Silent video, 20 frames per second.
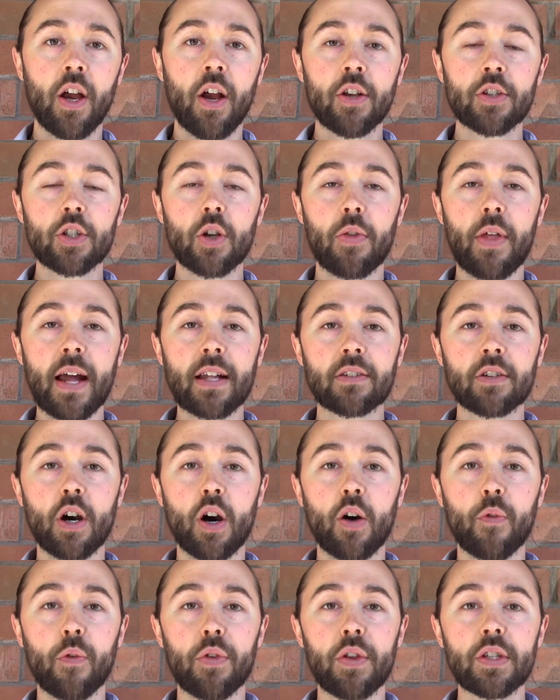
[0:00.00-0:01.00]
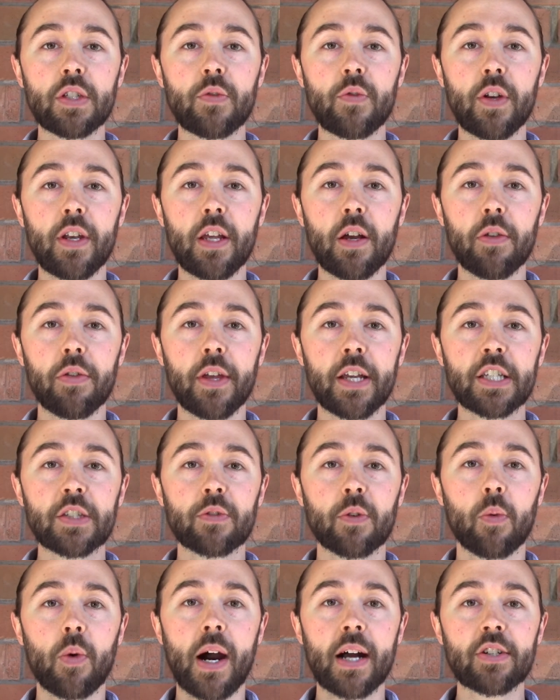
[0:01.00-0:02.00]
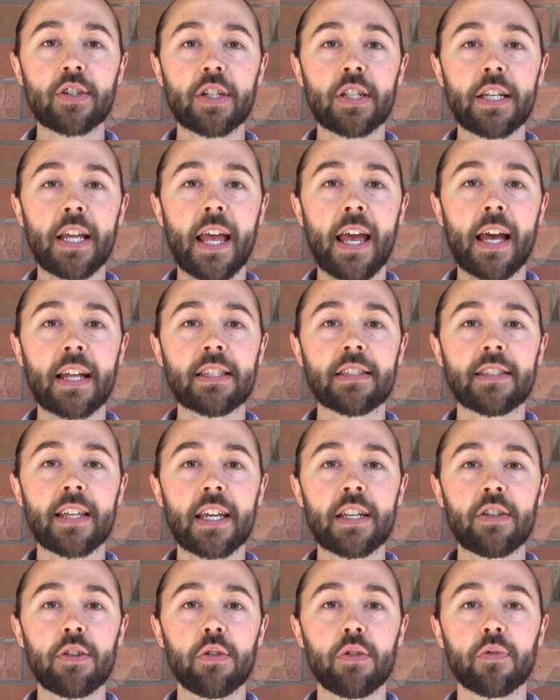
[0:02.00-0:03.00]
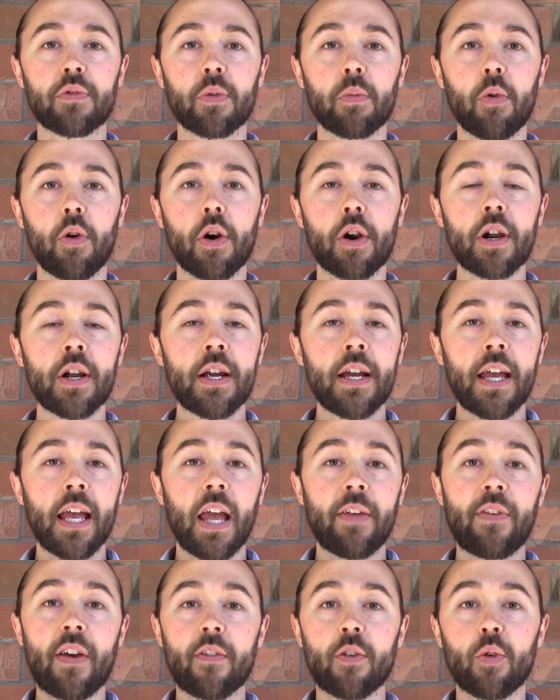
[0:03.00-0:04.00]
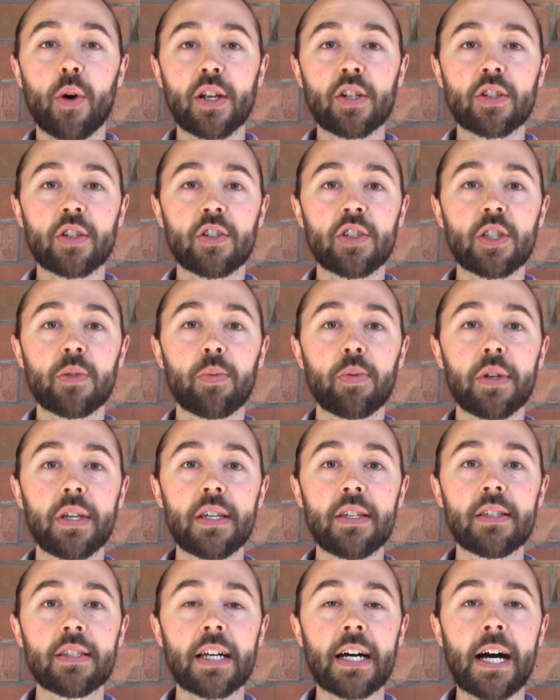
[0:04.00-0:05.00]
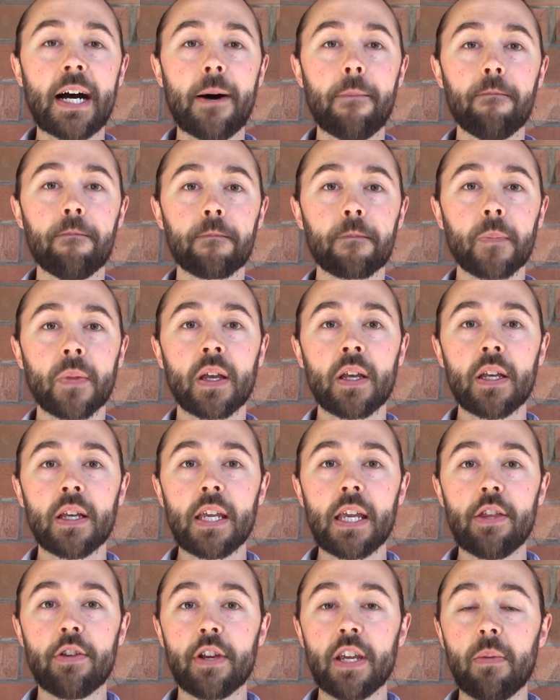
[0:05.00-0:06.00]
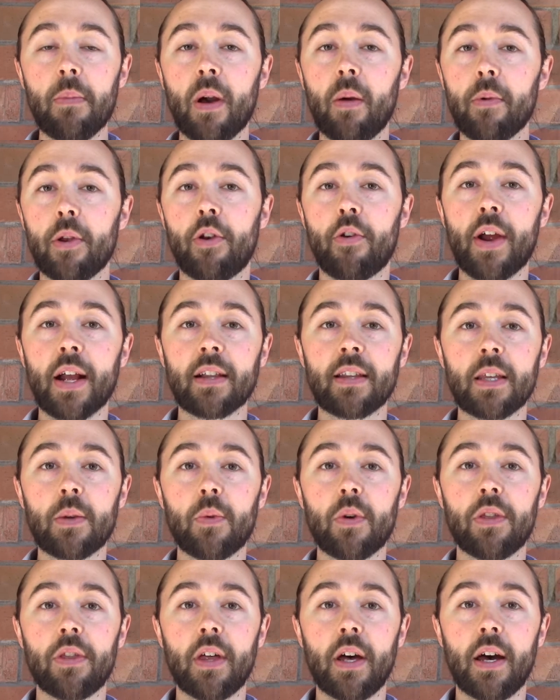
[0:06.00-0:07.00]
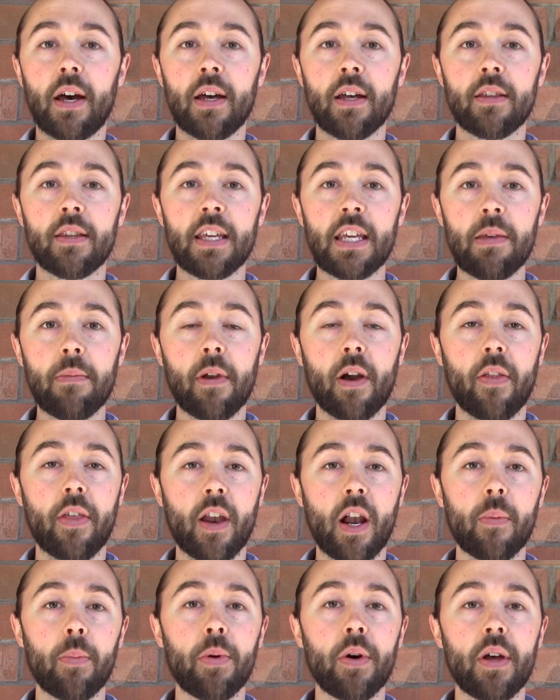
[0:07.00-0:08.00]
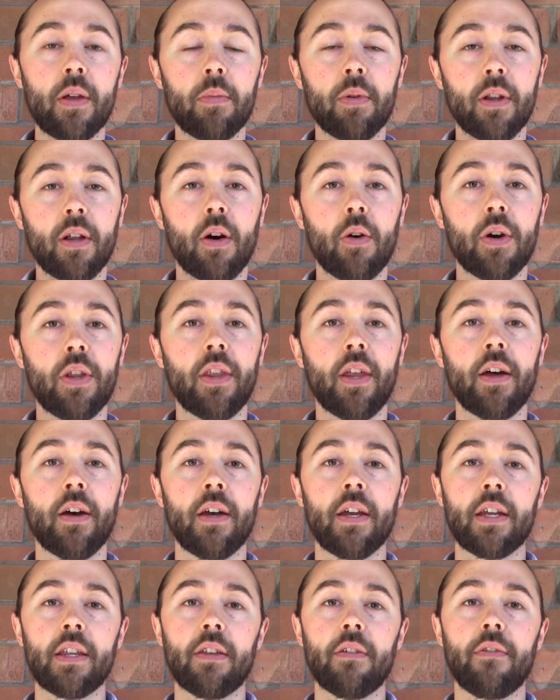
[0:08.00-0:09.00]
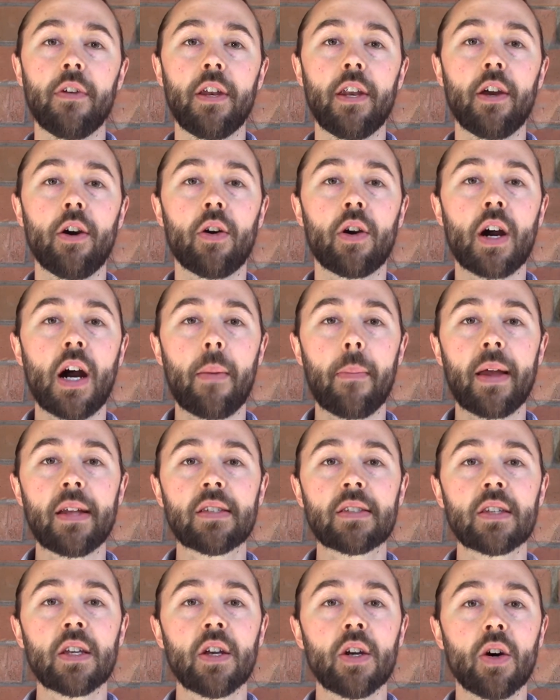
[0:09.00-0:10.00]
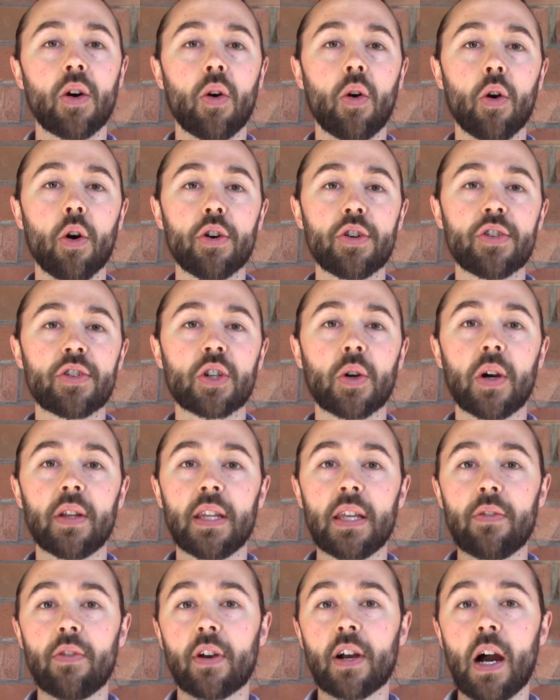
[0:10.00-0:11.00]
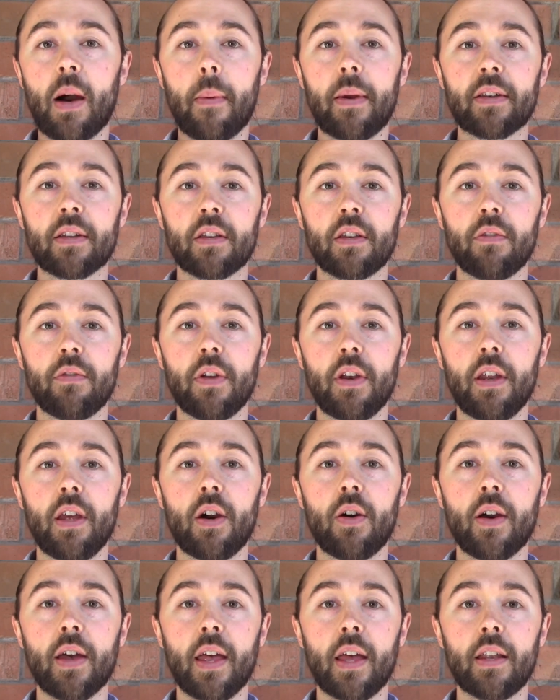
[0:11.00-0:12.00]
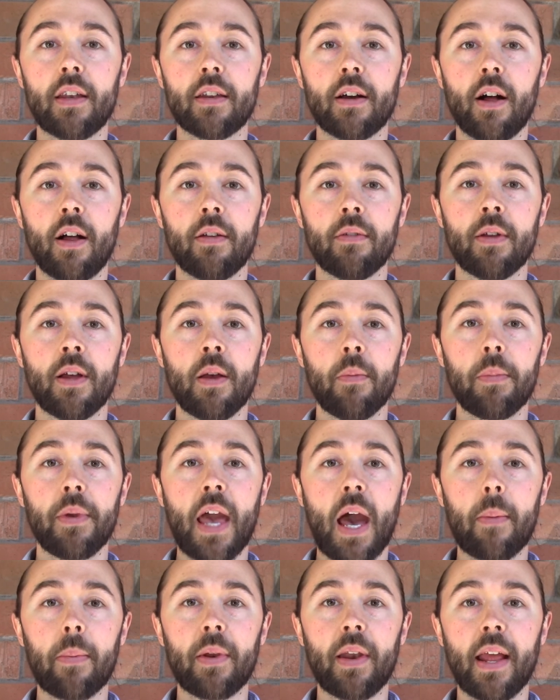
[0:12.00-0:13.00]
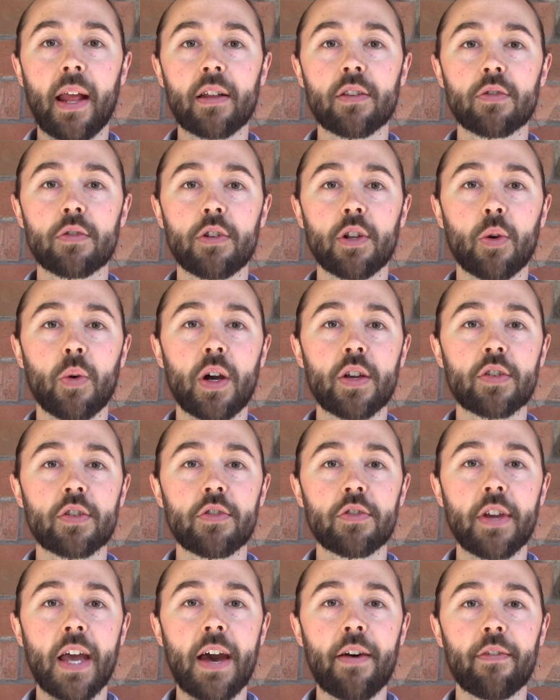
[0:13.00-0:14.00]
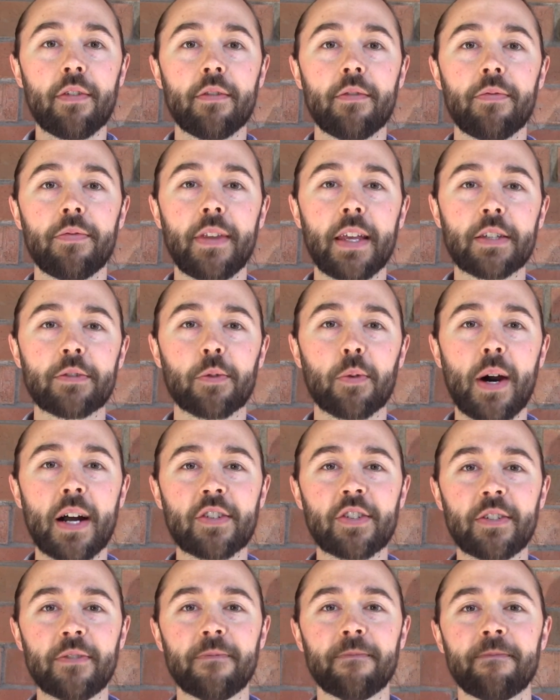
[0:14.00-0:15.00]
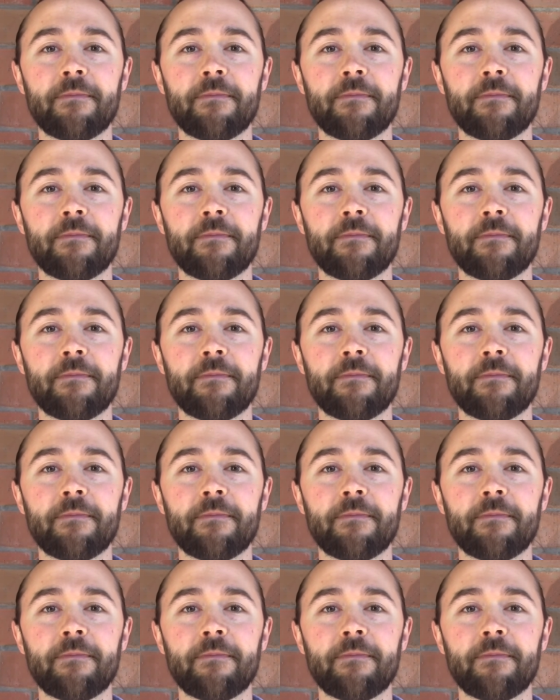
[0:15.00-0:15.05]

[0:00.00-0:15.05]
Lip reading: So that's all for this video. Thanks for watching, and stay tuned for more. If you have questions, please either email me directly with the email that I'll put below in the video comments, or just go ahead and leave a comment on the video, and I'll be happy to answer any questions you have. Thanks for watching.